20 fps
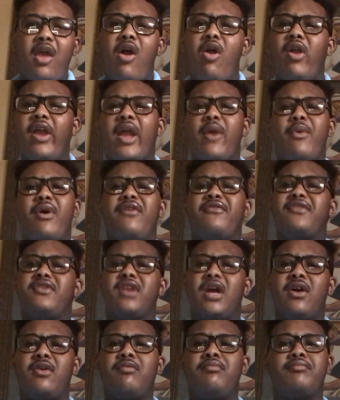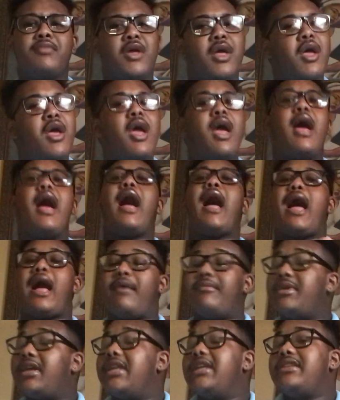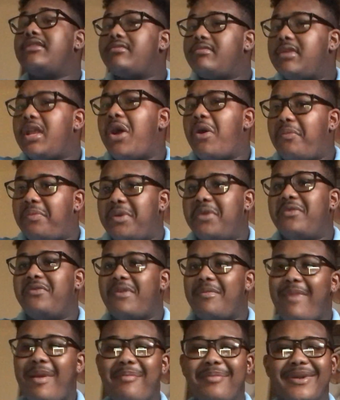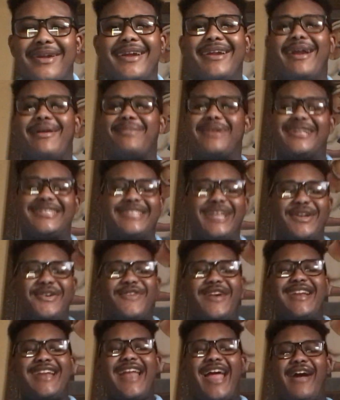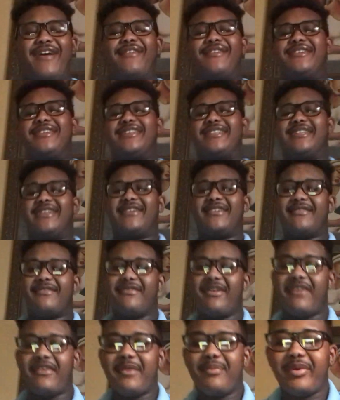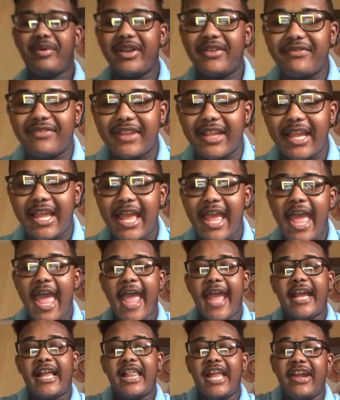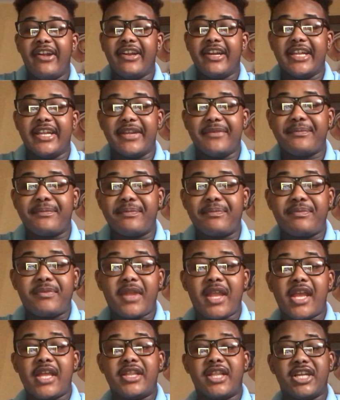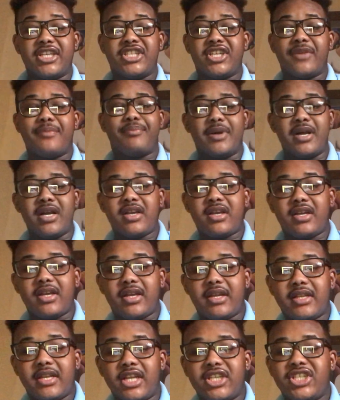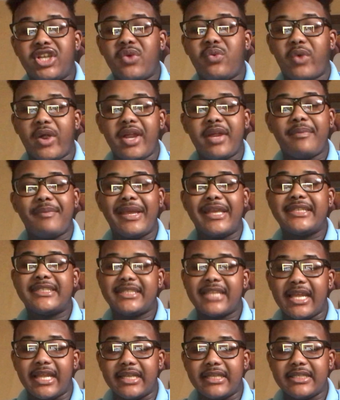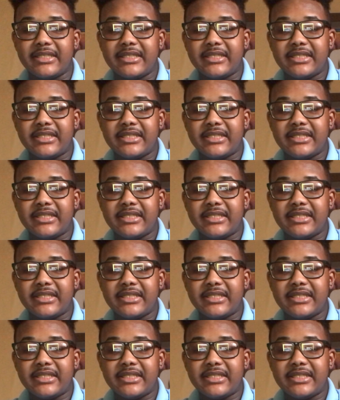Okay, well, if you don't, I'm going to help you remember, and I'm going to tell you right now, very briefly. Clarity. Does your work make sense?